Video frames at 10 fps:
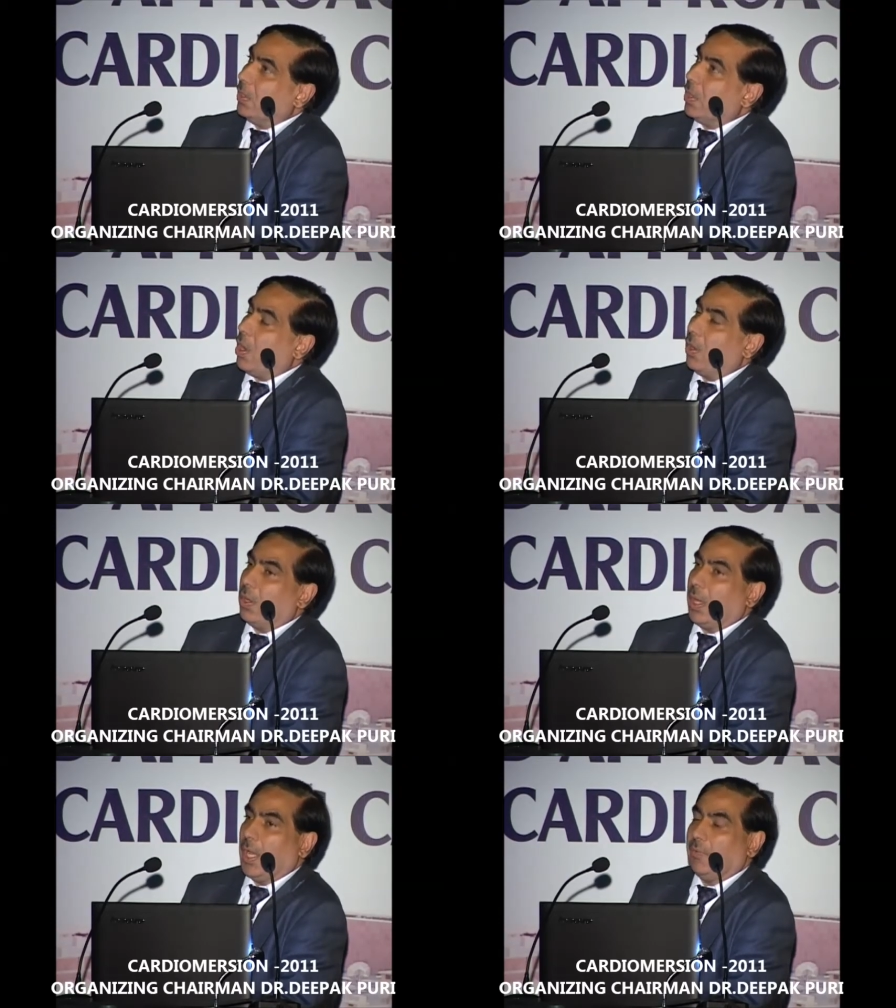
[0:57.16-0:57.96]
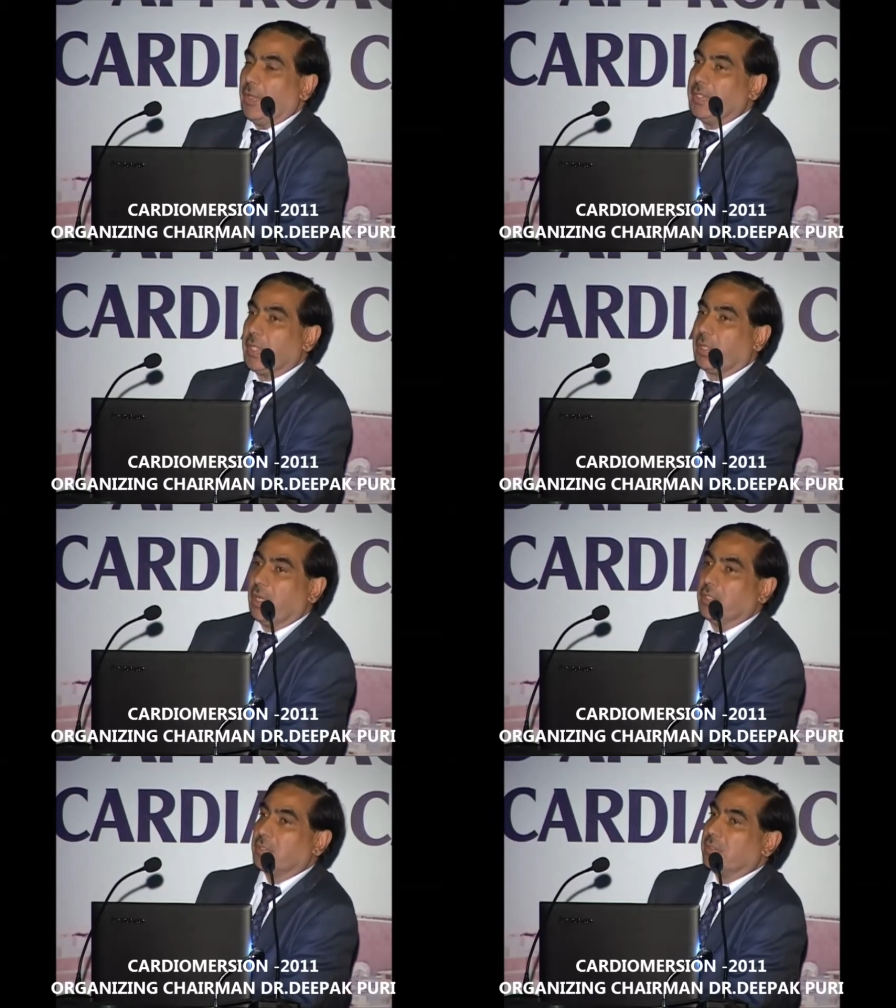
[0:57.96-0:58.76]
Now, NYHA
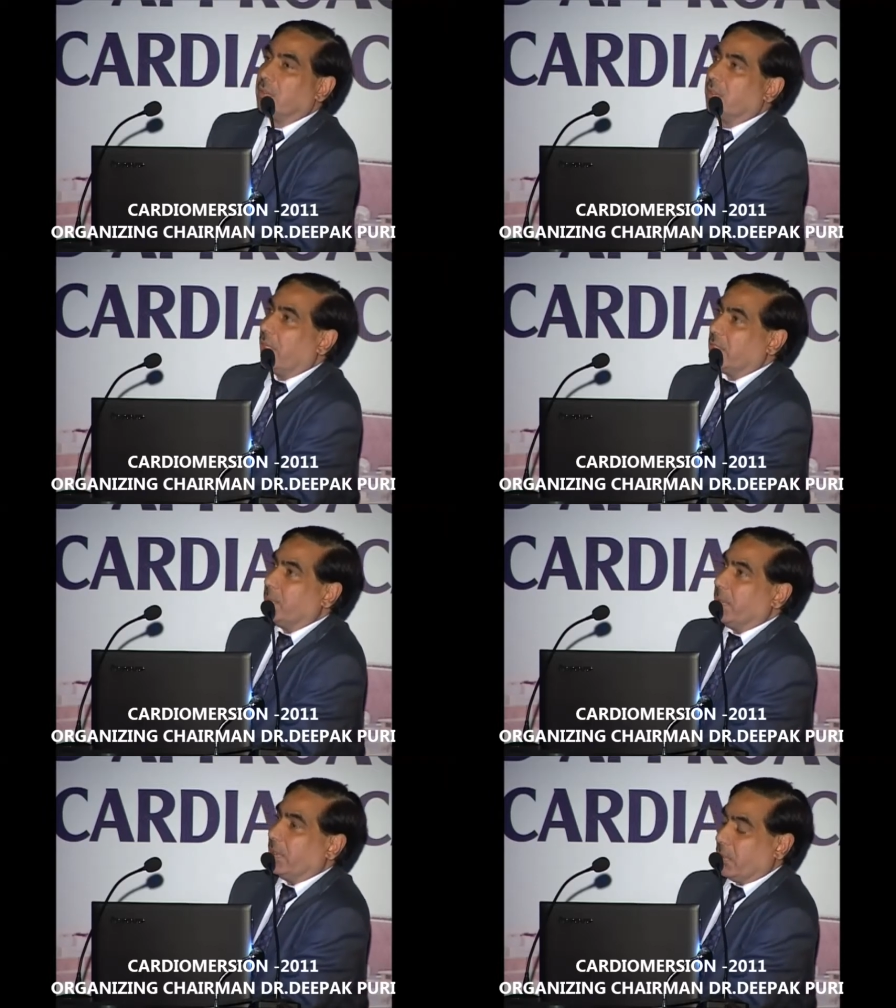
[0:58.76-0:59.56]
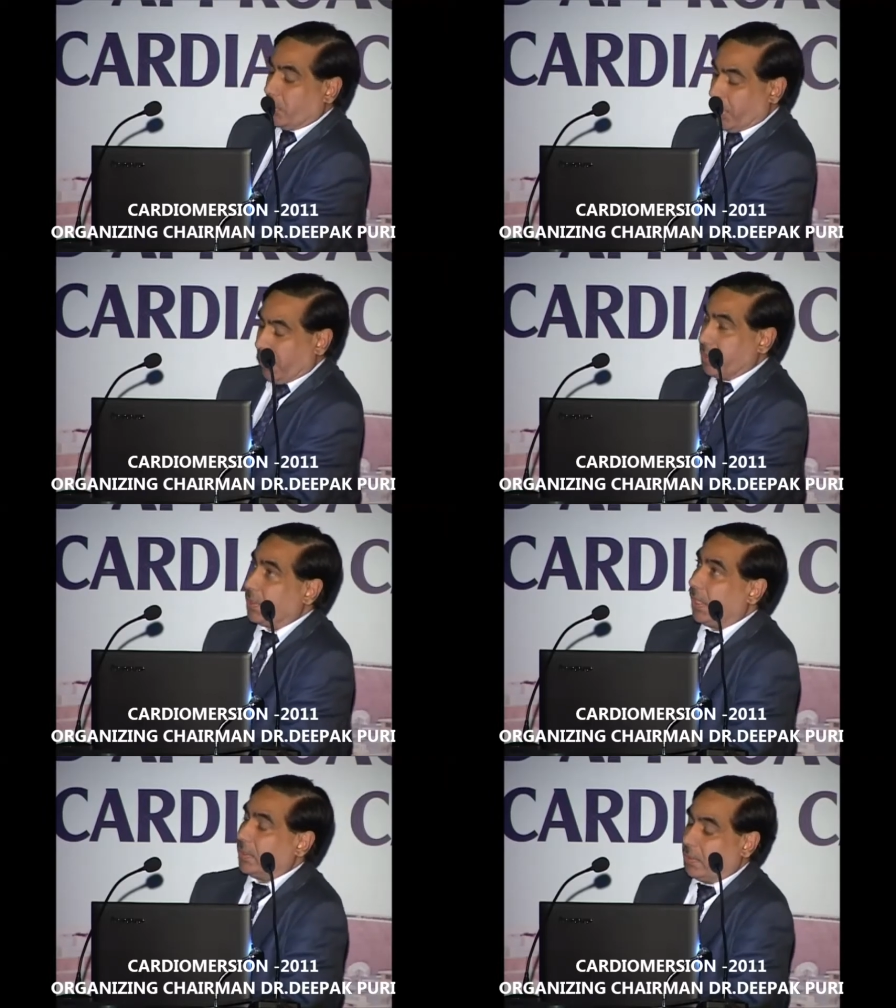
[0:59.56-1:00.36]
class has been
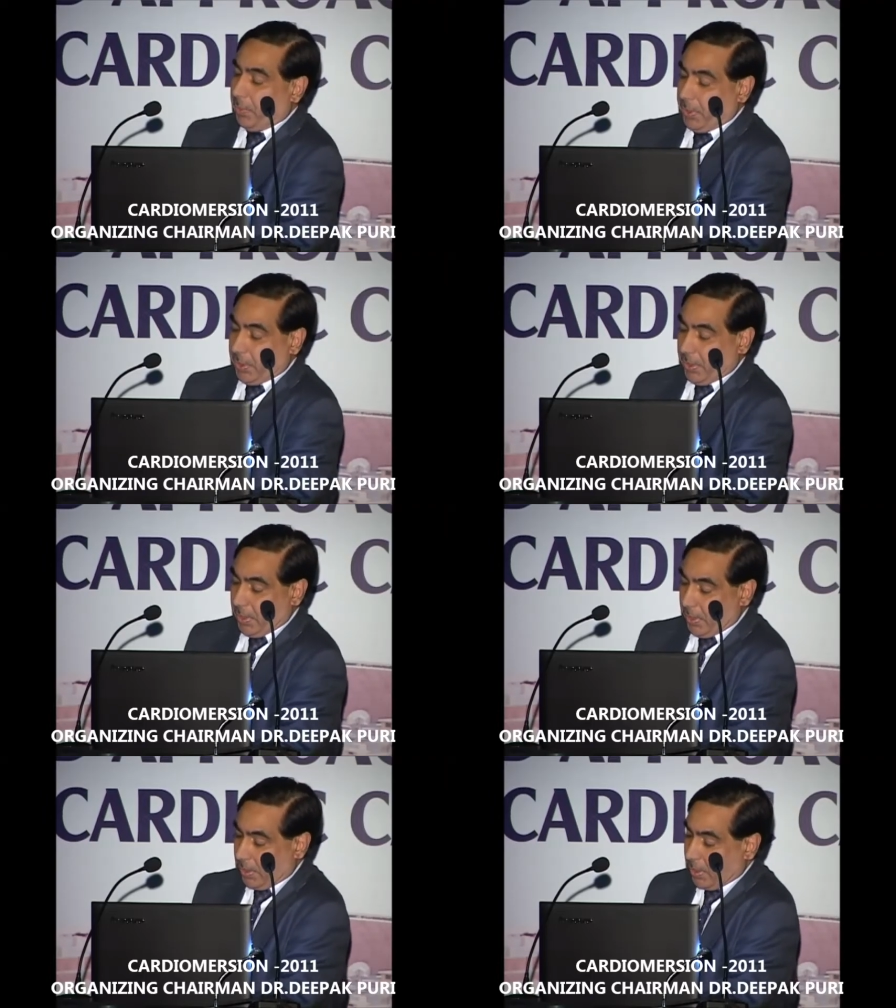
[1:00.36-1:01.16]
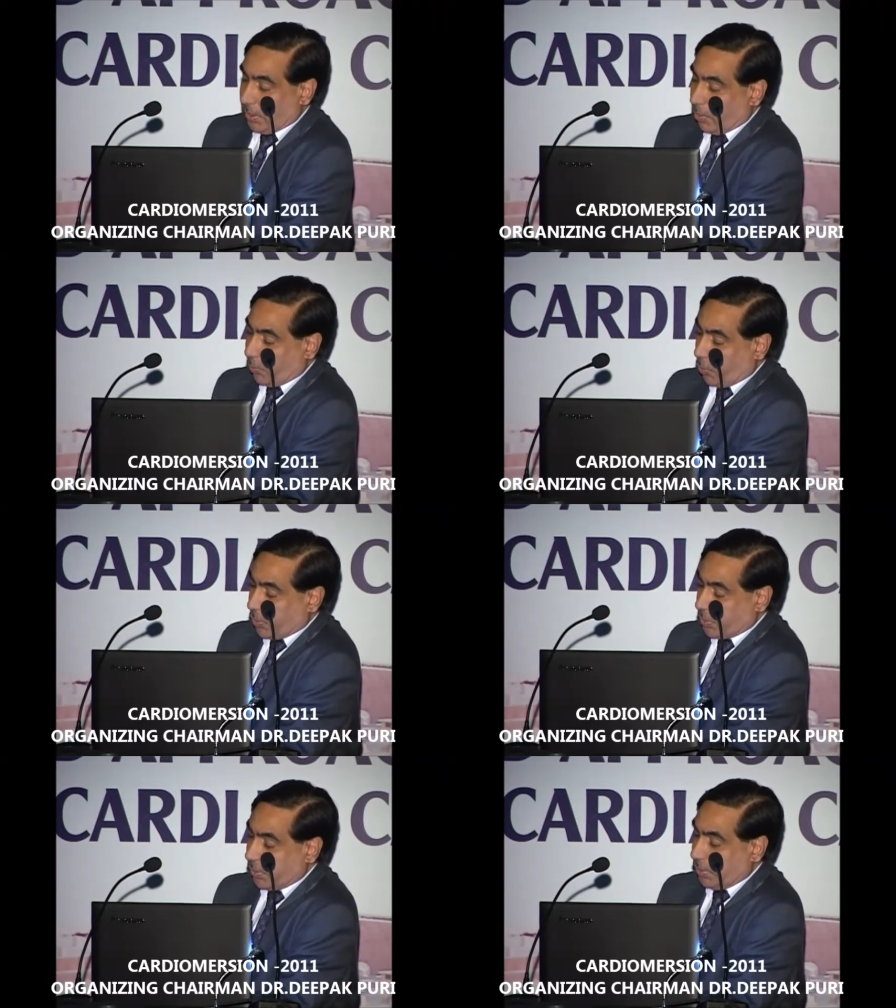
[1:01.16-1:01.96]
recognized as a major indicator of
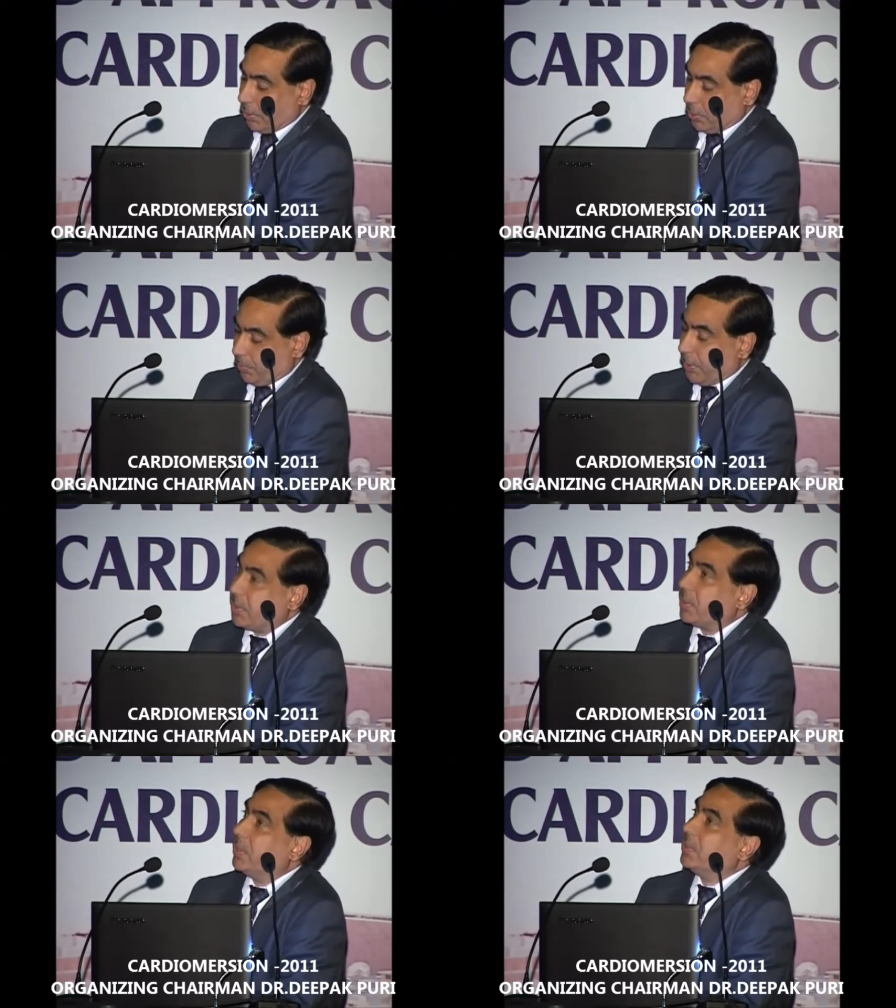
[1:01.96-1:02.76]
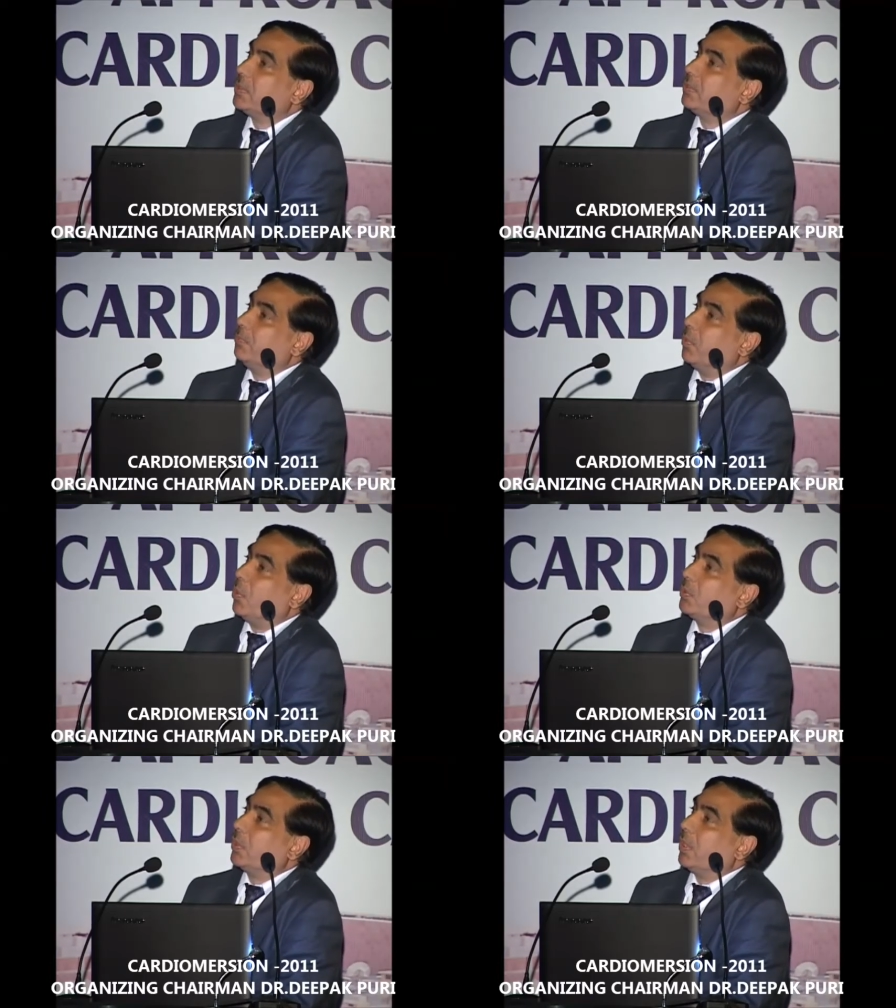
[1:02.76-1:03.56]
prognosis in these patients,
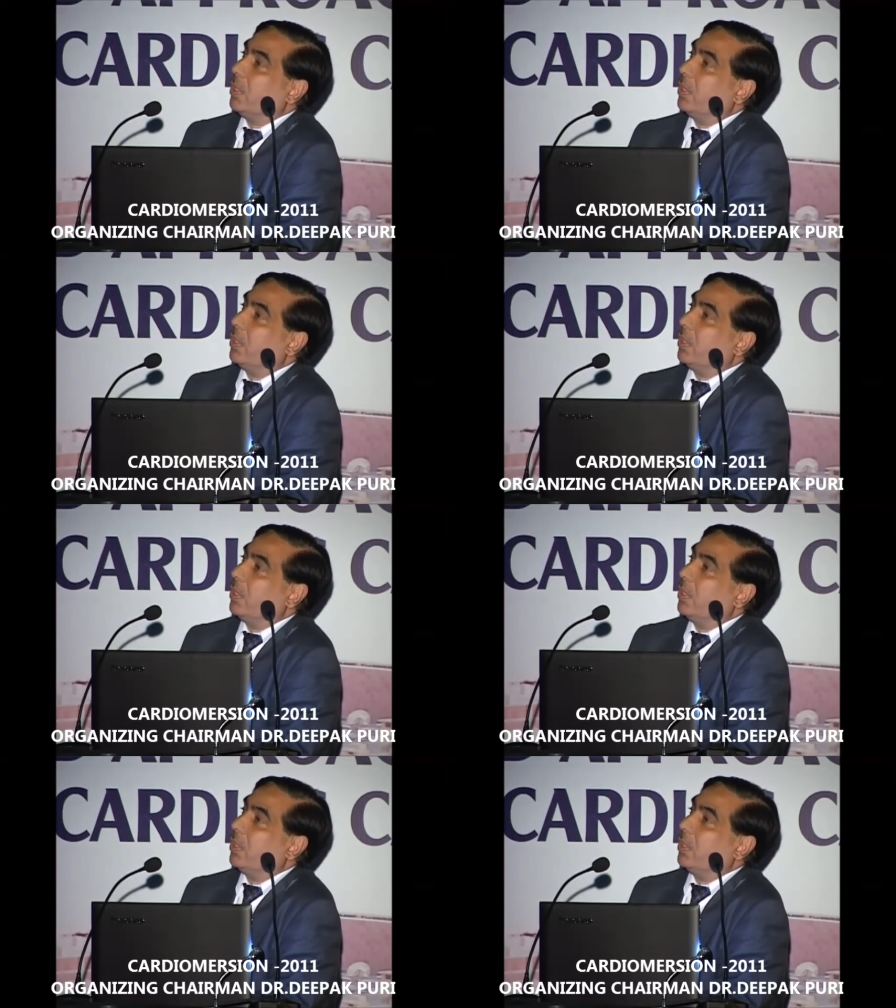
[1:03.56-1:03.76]
both